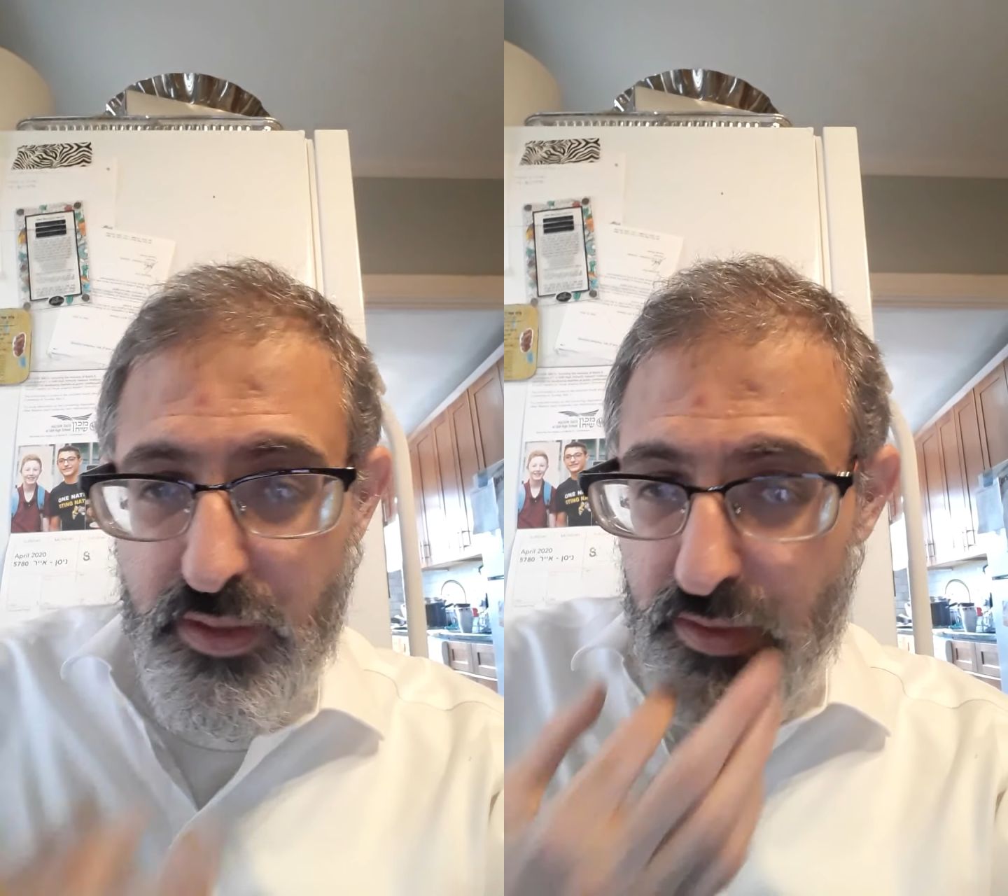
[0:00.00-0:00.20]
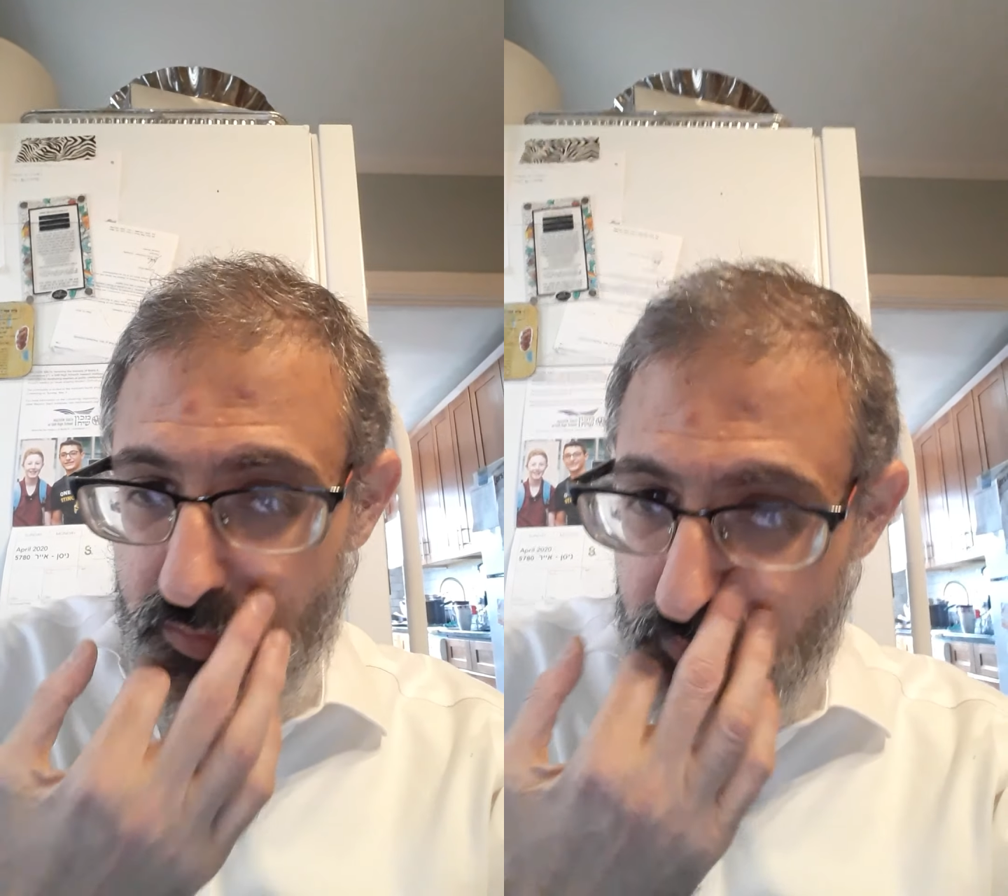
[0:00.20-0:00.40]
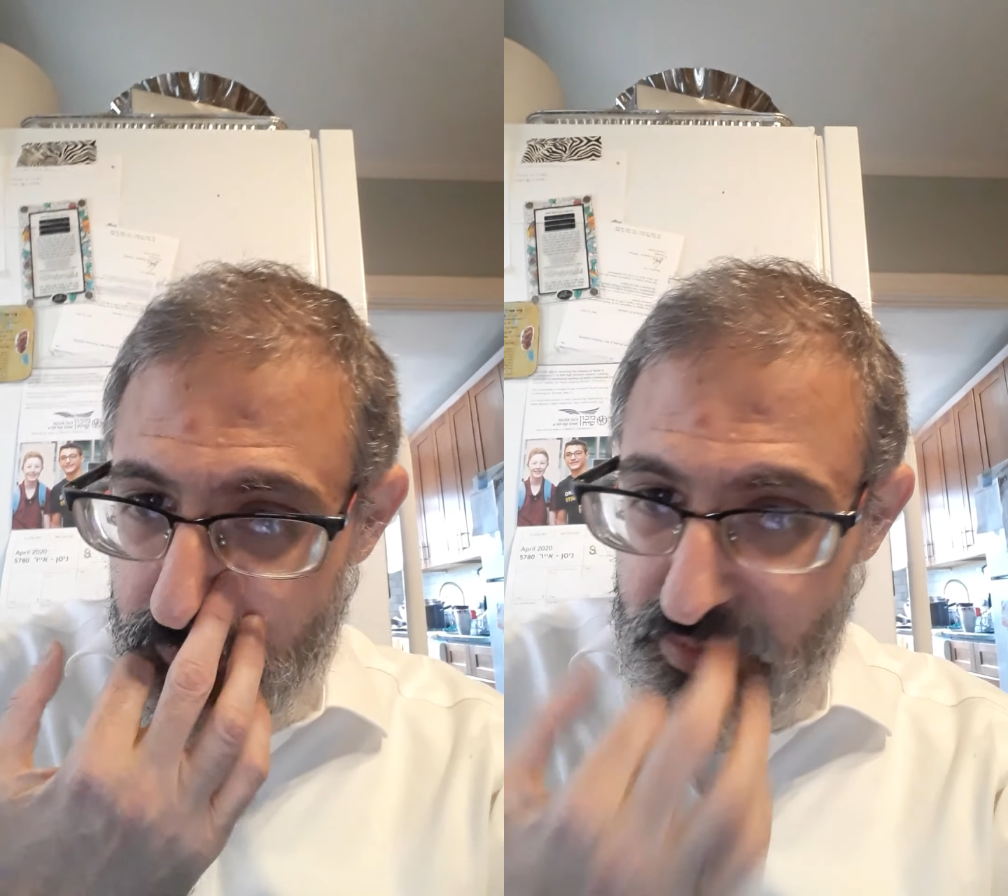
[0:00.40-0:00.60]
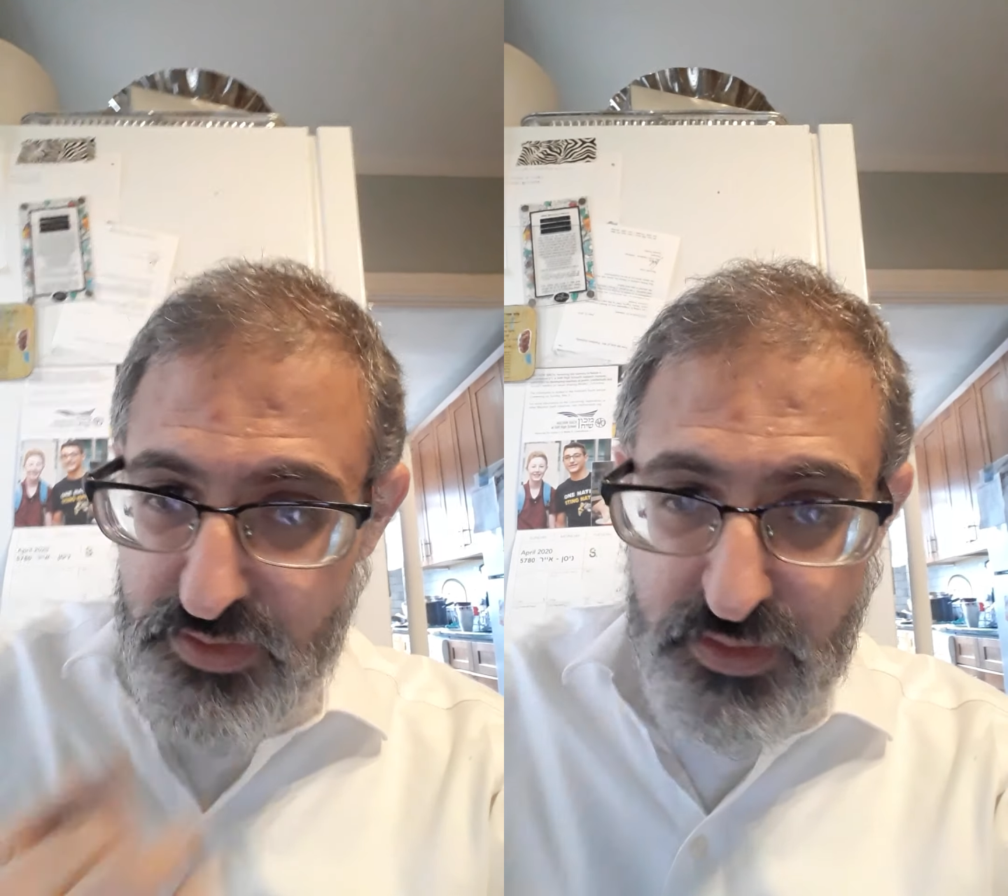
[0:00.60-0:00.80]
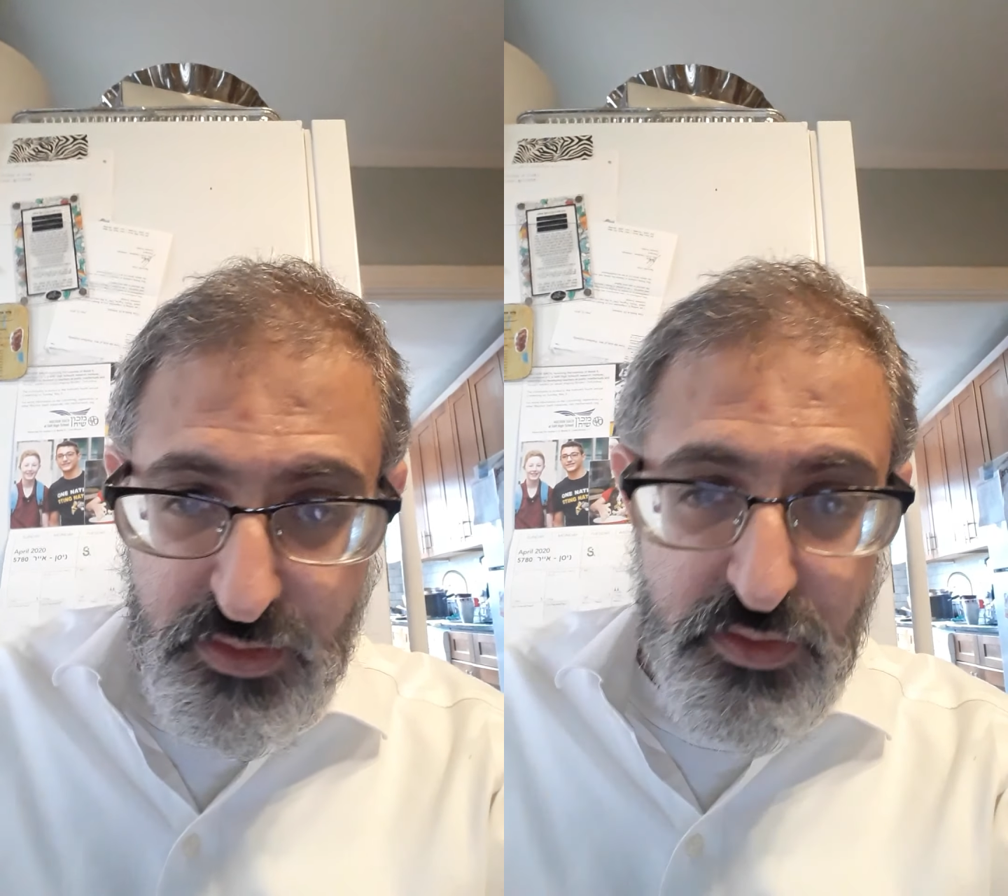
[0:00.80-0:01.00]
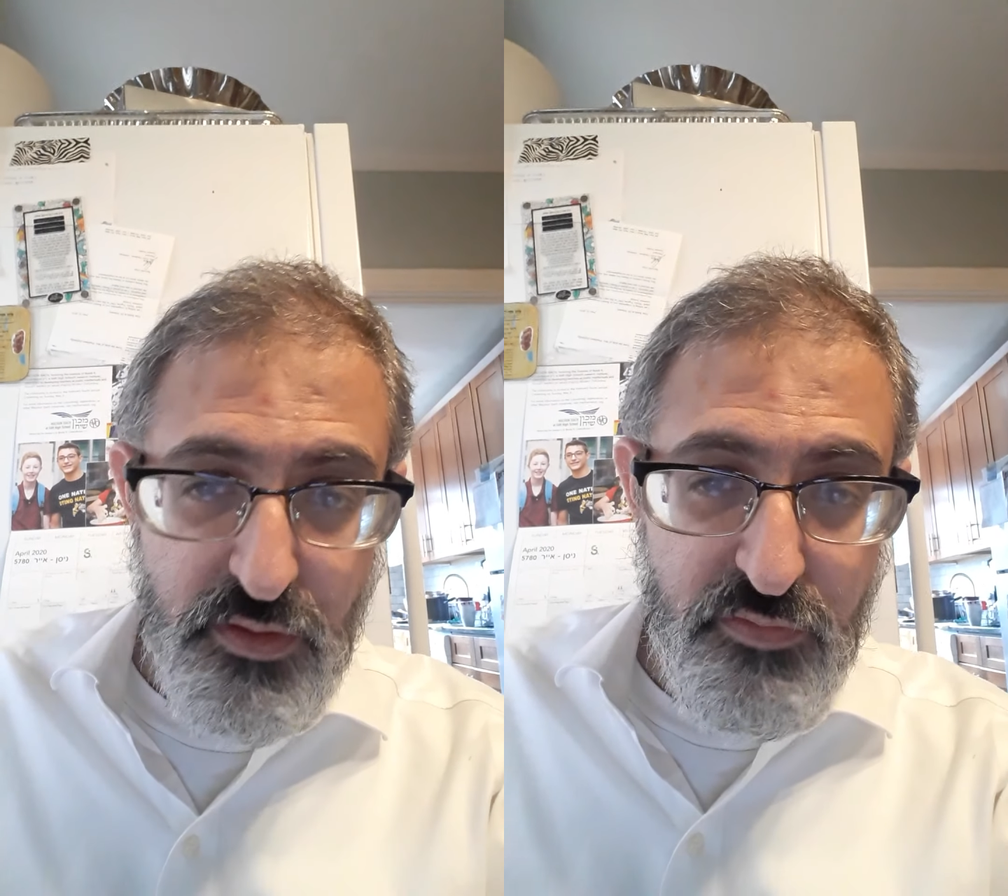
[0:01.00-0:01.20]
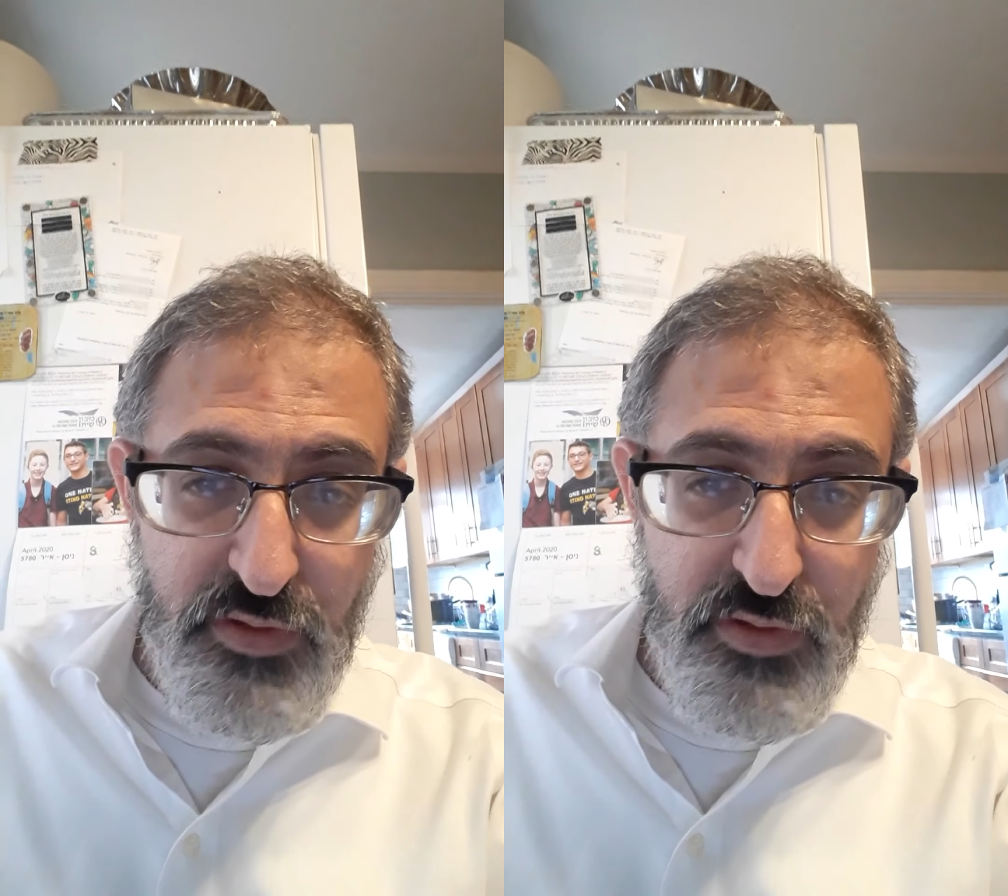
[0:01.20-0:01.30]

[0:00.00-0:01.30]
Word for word: in the Beis Yitzchak,